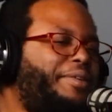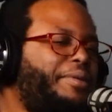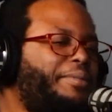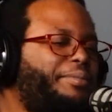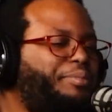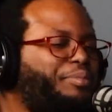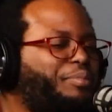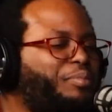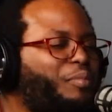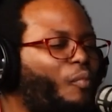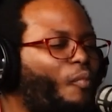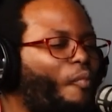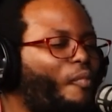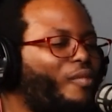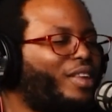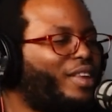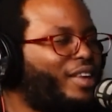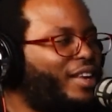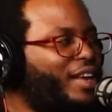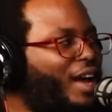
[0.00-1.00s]
in it?
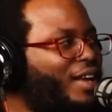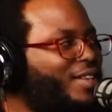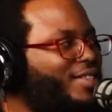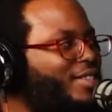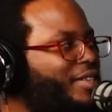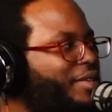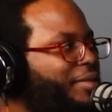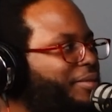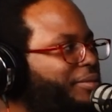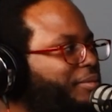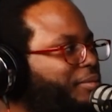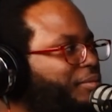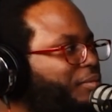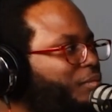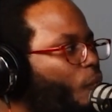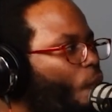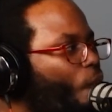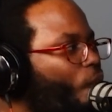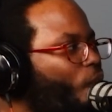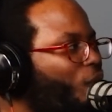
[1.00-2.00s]
Yes.
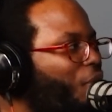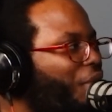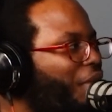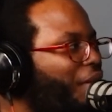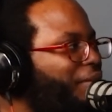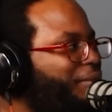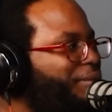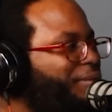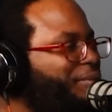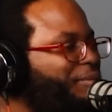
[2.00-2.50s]
What, is that?